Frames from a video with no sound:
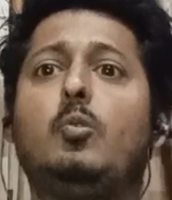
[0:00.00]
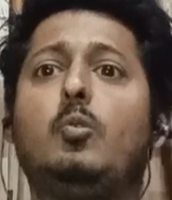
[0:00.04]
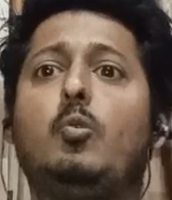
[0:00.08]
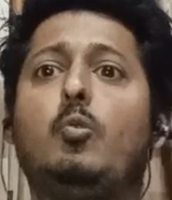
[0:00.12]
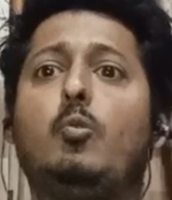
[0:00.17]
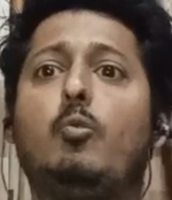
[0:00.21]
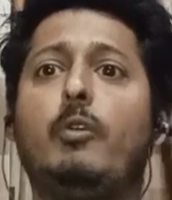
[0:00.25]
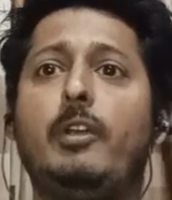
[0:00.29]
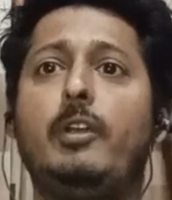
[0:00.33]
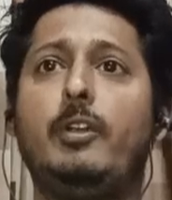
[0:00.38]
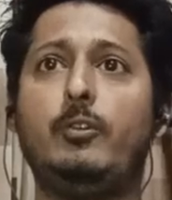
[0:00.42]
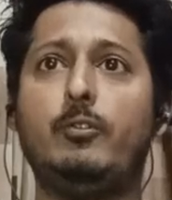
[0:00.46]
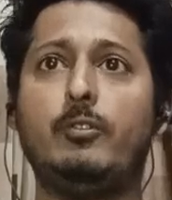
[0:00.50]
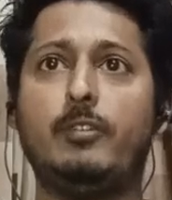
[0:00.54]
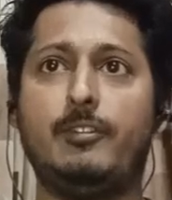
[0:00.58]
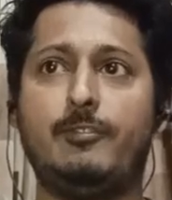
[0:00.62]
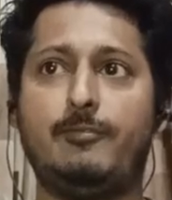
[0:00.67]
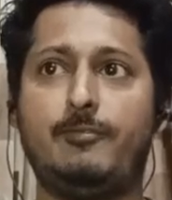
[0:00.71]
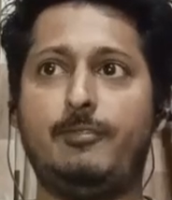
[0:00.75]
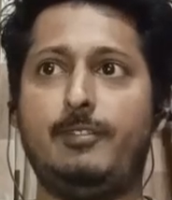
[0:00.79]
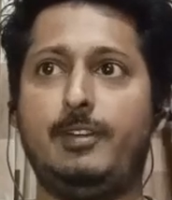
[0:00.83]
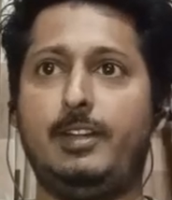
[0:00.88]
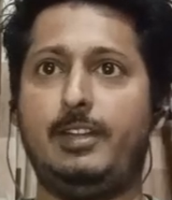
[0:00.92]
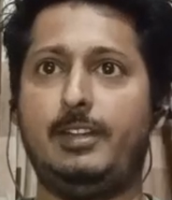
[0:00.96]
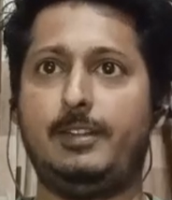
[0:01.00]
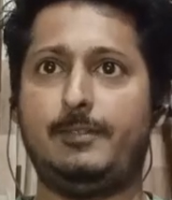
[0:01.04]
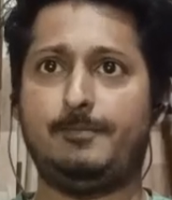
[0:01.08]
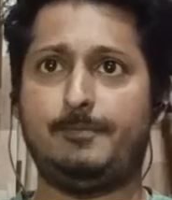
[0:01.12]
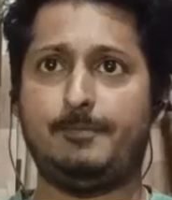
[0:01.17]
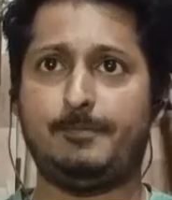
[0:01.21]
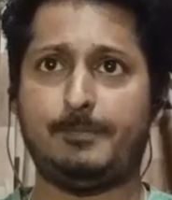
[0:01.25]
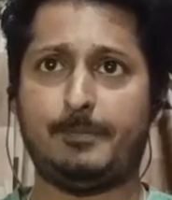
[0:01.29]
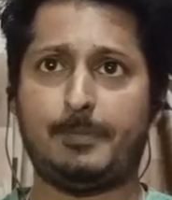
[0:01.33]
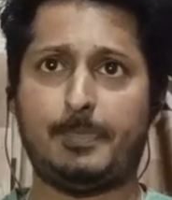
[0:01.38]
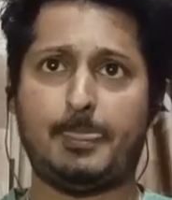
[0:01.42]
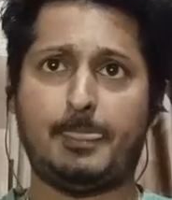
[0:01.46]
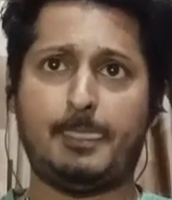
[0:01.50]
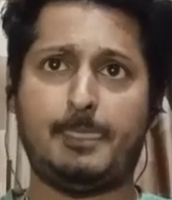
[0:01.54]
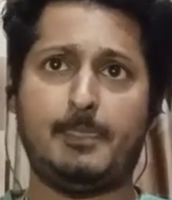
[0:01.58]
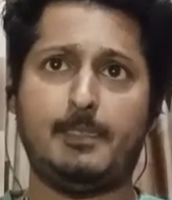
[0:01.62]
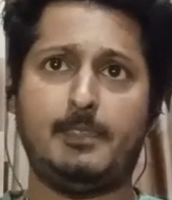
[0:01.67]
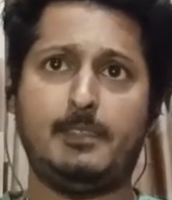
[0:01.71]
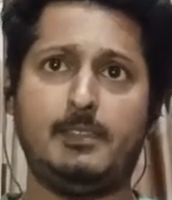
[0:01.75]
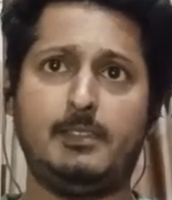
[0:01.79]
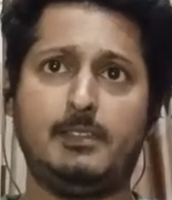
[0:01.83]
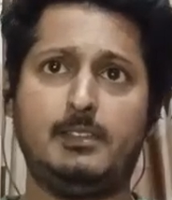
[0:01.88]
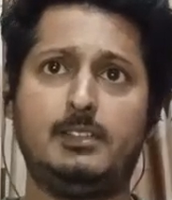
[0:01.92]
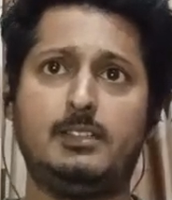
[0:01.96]
queen to f8,
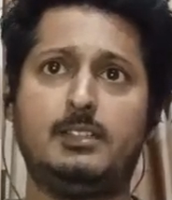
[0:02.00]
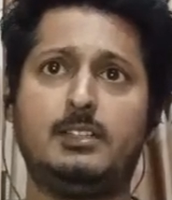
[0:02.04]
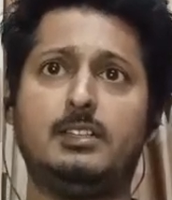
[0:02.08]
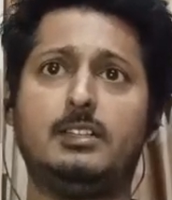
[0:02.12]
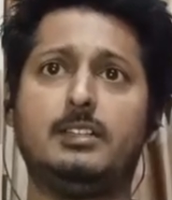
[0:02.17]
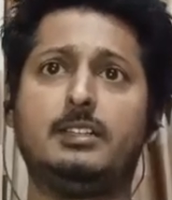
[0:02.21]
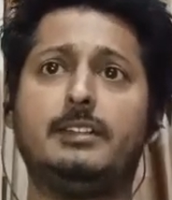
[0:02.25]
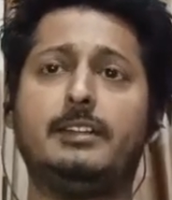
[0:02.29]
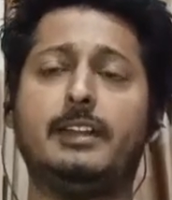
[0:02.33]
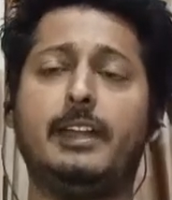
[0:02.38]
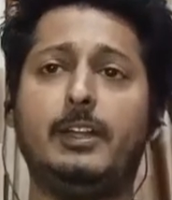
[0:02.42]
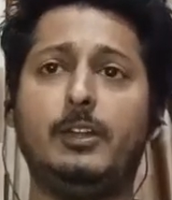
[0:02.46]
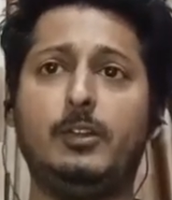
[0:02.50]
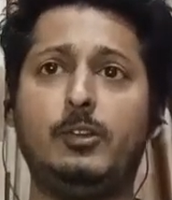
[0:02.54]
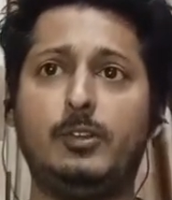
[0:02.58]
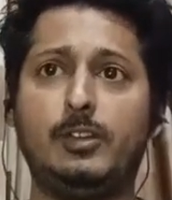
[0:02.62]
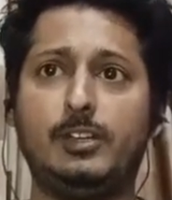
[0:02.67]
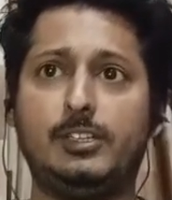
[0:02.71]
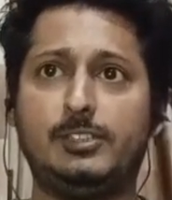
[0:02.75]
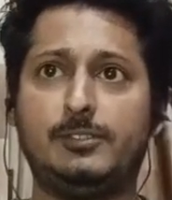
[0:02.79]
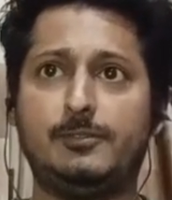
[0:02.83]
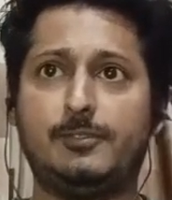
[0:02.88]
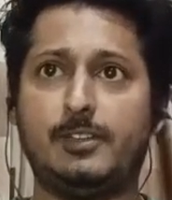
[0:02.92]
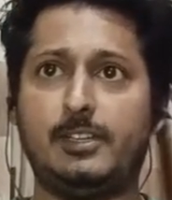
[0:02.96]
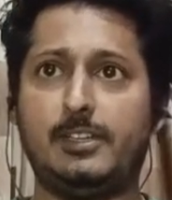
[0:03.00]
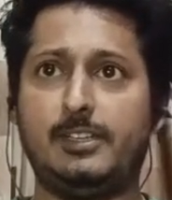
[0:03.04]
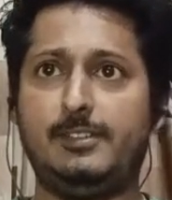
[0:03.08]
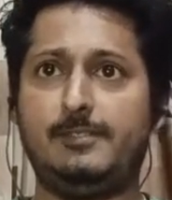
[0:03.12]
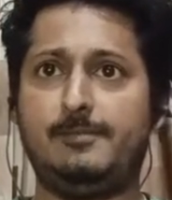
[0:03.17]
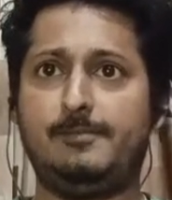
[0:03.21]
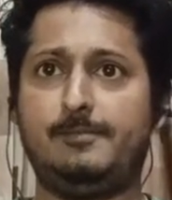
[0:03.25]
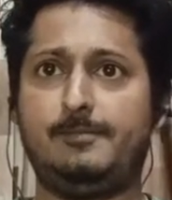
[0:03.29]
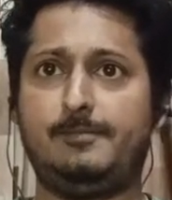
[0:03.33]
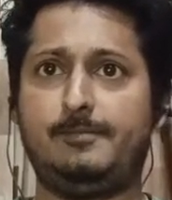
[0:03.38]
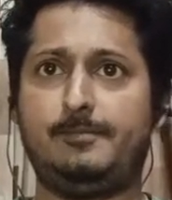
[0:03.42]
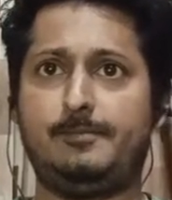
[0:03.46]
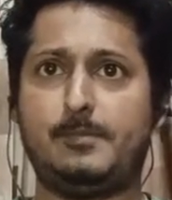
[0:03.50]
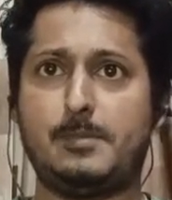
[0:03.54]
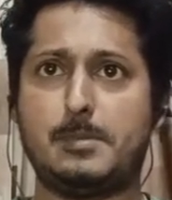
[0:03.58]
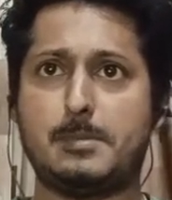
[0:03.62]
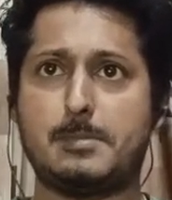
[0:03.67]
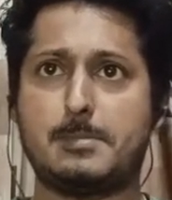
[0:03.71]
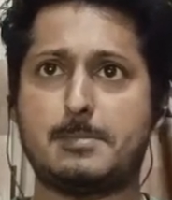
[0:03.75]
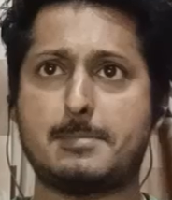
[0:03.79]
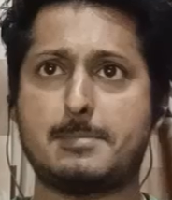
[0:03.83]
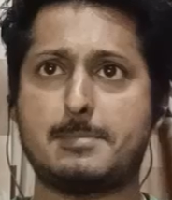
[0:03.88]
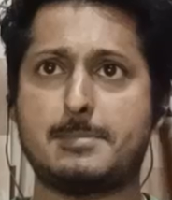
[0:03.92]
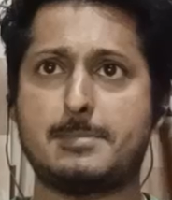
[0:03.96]
knight to h5,
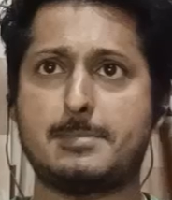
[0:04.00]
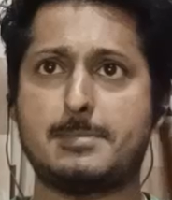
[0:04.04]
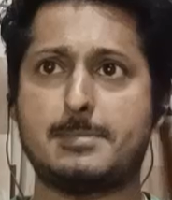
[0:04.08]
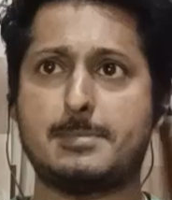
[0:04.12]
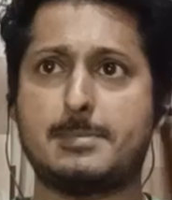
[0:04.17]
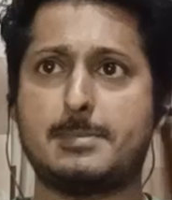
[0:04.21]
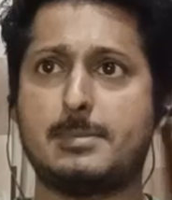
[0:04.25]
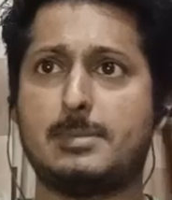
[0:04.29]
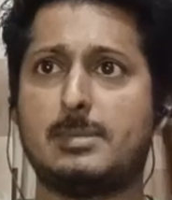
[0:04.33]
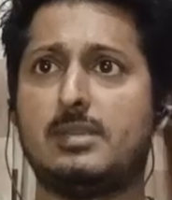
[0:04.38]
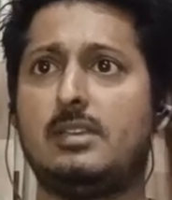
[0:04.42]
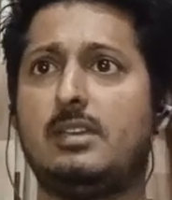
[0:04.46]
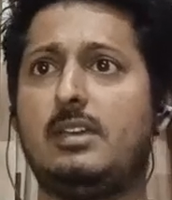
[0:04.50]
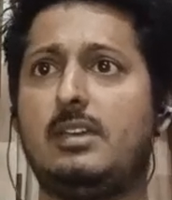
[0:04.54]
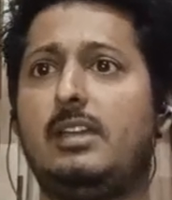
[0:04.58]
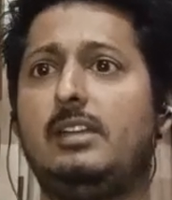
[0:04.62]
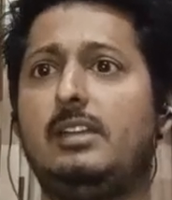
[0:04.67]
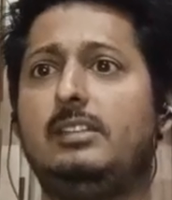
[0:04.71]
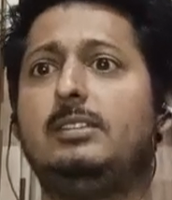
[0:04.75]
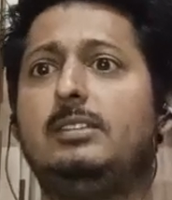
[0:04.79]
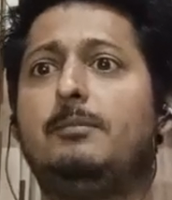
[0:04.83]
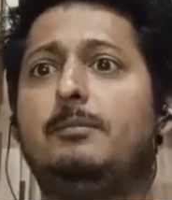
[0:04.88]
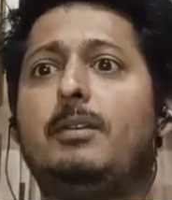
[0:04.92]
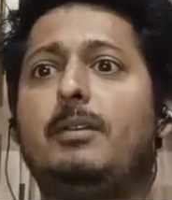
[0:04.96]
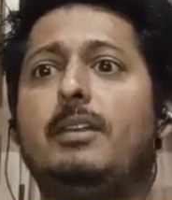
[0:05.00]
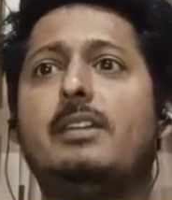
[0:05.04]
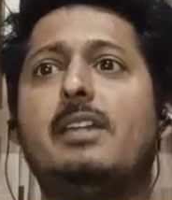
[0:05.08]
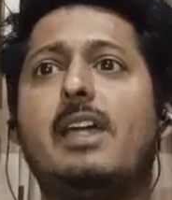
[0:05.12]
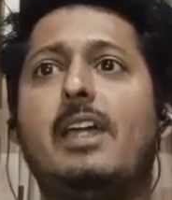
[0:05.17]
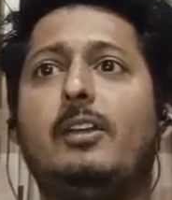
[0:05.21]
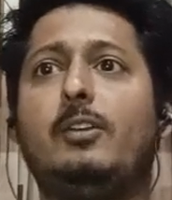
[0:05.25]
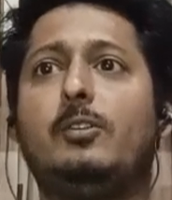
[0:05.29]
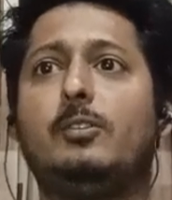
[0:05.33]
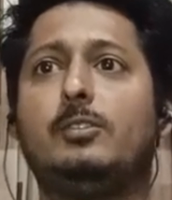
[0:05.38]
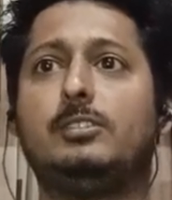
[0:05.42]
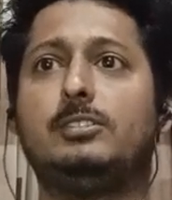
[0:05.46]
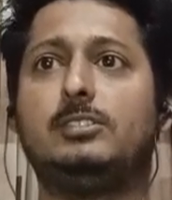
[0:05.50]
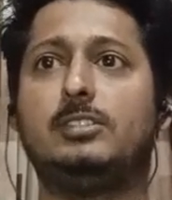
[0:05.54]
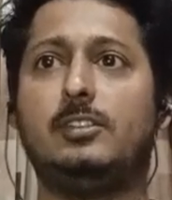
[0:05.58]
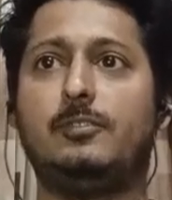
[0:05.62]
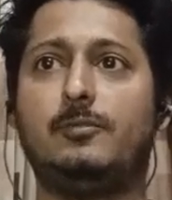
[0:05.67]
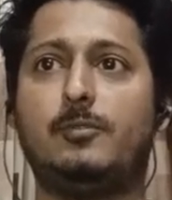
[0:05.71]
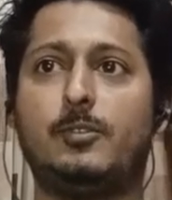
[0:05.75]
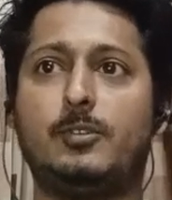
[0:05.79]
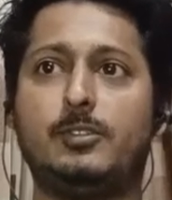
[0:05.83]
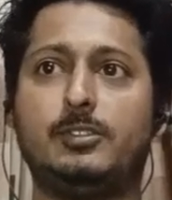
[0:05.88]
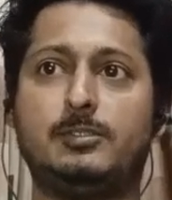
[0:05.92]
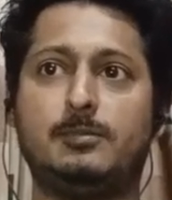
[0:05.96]
and simply knight to the
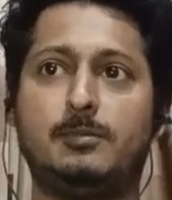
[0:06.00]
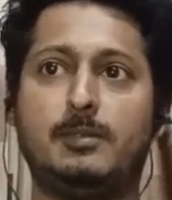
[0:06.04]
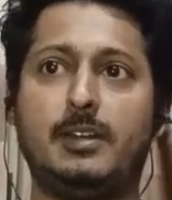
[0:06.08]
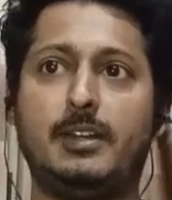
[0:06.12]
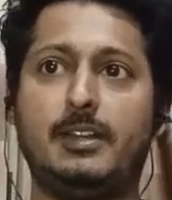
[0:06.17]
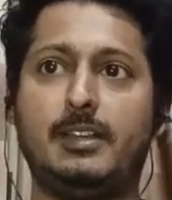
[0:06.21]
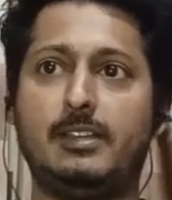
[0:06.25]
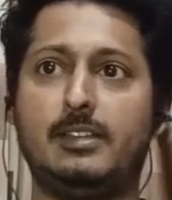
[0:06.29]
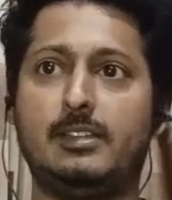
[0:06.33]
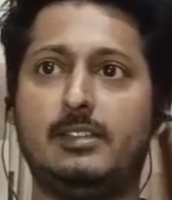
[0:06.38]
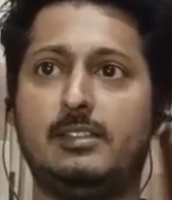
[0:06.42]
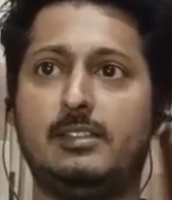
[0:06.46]
c4 is played.